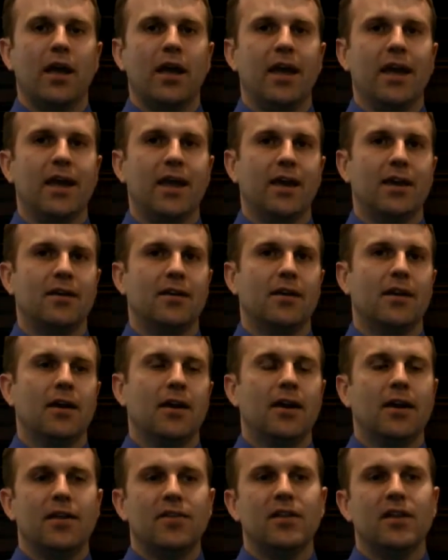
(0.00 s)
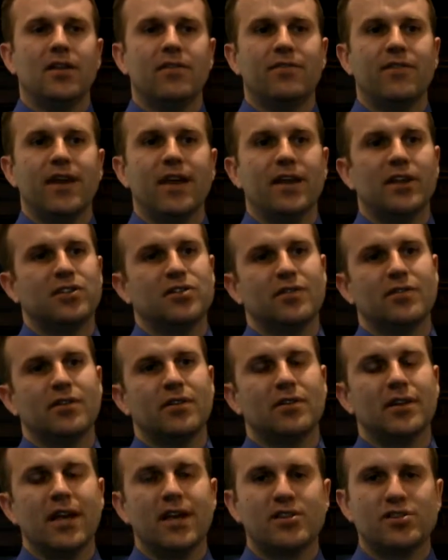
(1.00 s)
And the advantage of the
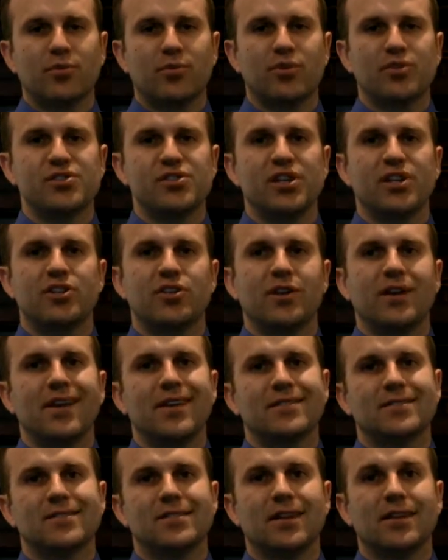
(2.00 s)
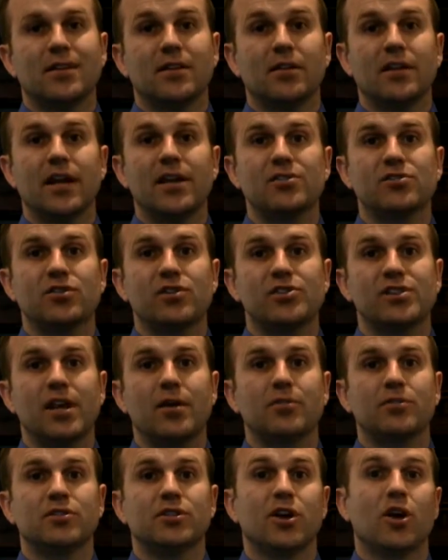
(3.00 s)
laser procedure is that the laser is
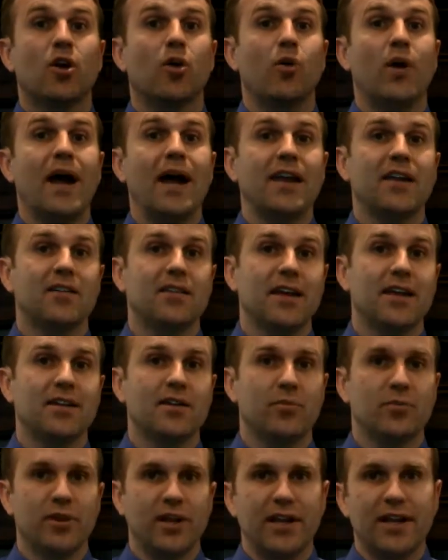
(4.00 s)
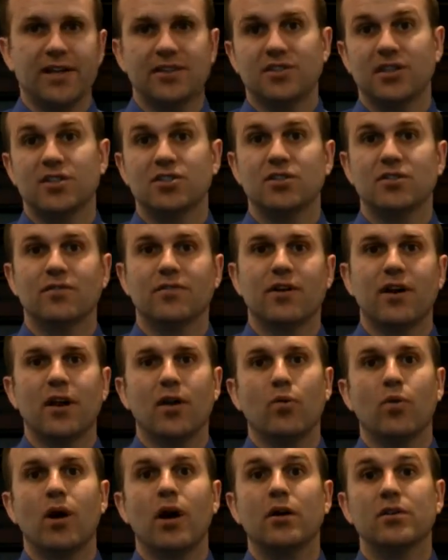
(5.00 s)
able to coagulate the bleeding tissue
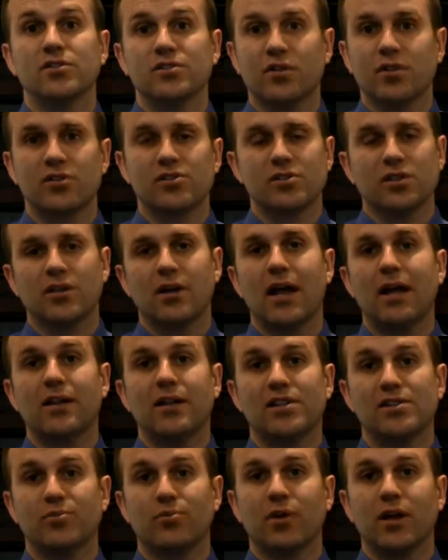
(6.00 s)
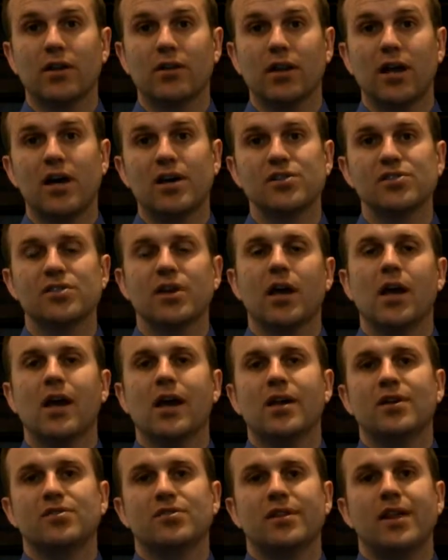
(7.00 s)
very well, so there's a lot less blood loss.
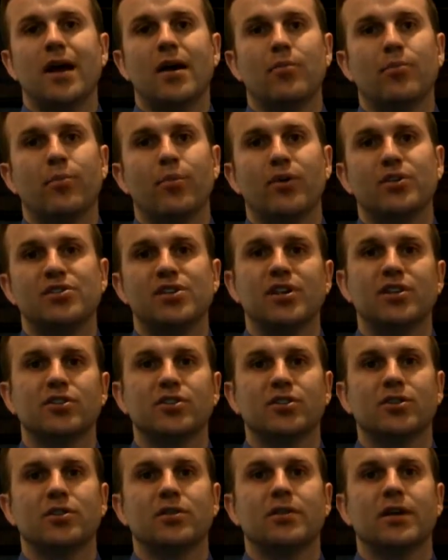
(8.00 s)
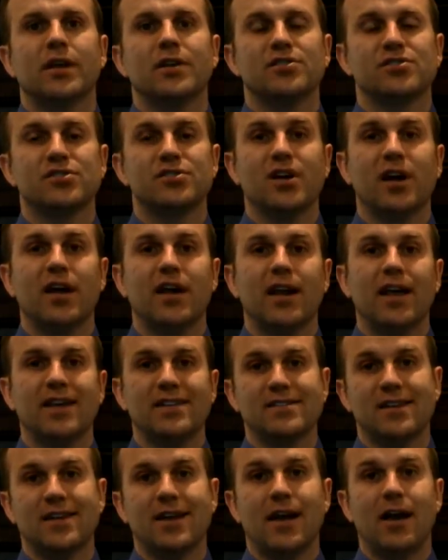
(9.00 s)
So that procedure is done
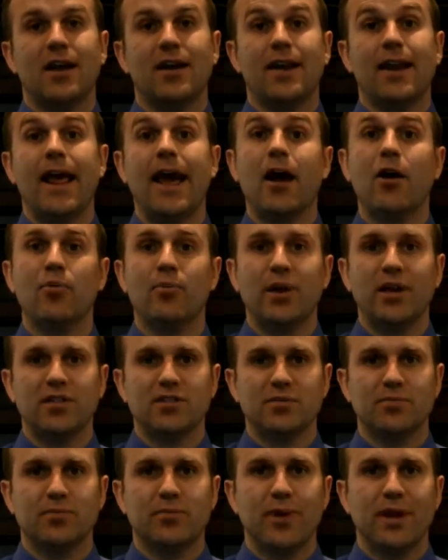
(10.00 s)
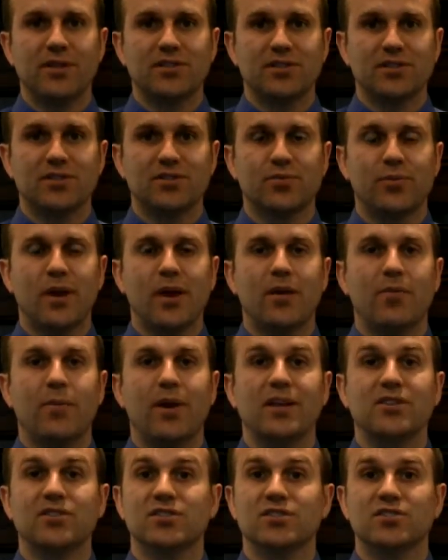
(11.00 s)
on an outpatient basis.
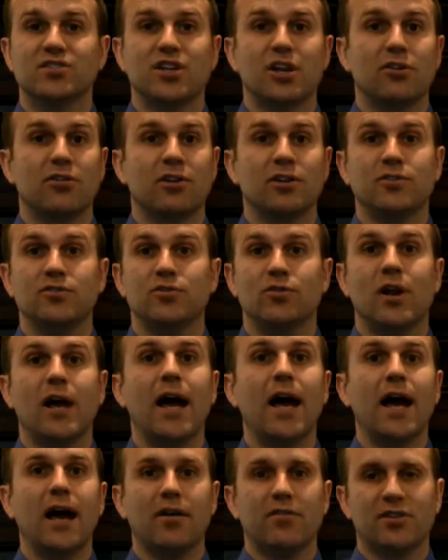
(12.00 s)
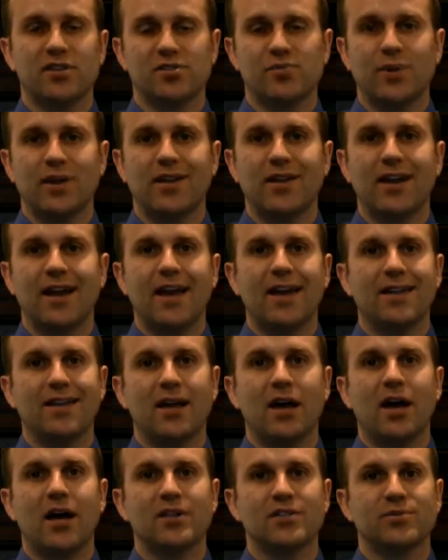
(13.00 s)
Patients generally do not have to spend the night in
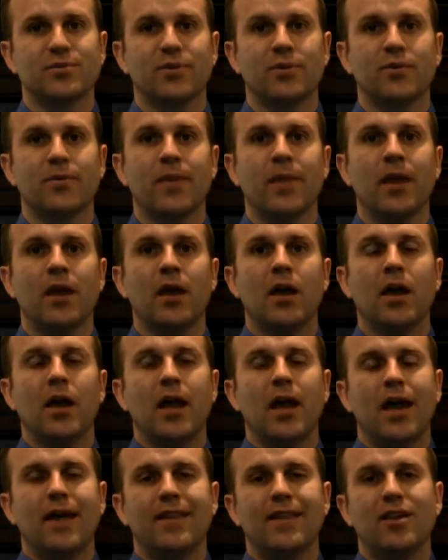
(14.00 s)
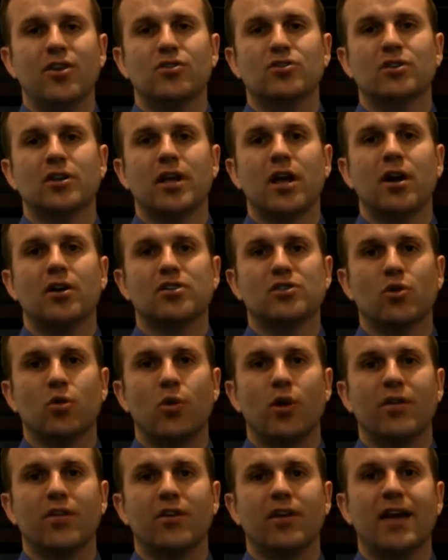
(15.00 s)
the hospital. And they usually also
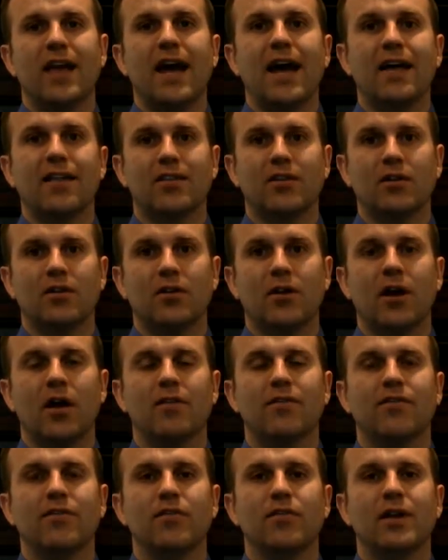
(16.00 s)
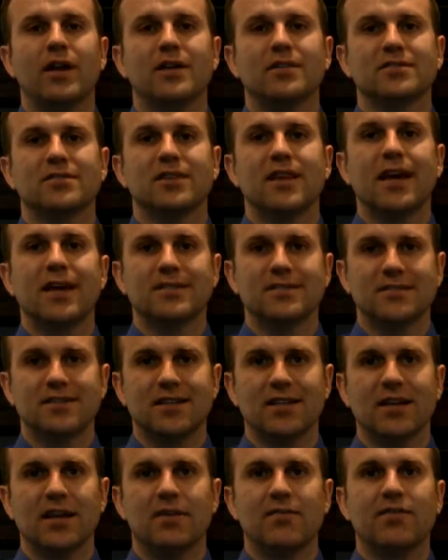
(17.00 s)
wear their catheter a few days less
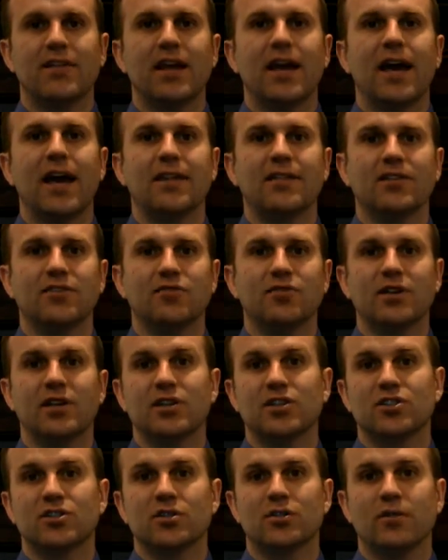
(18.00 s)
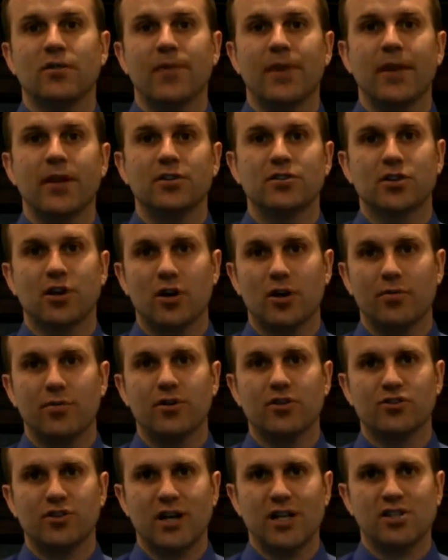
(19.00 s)
than if they had the traditional TURP
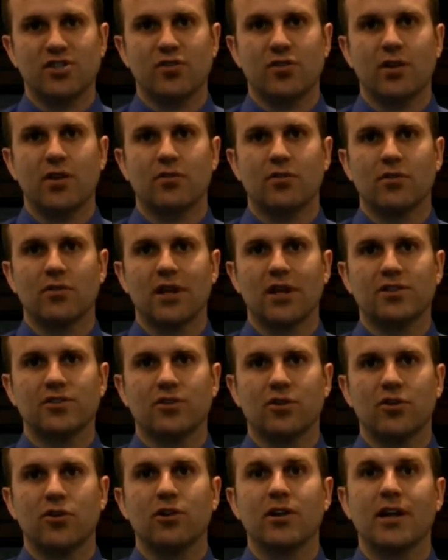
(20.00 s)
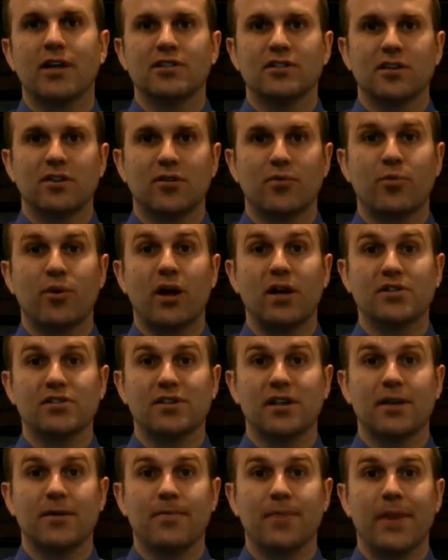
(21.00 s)
or transurethral laser enucleation of the
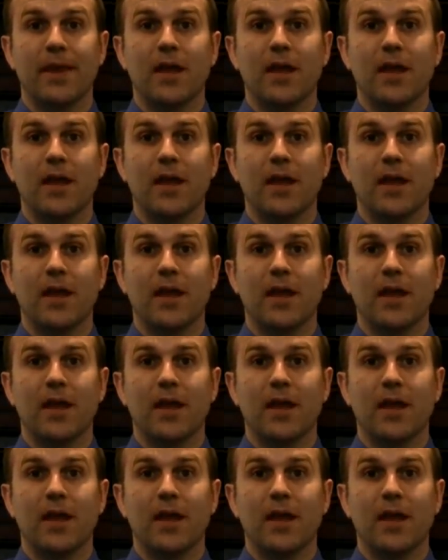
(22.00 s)
prostate.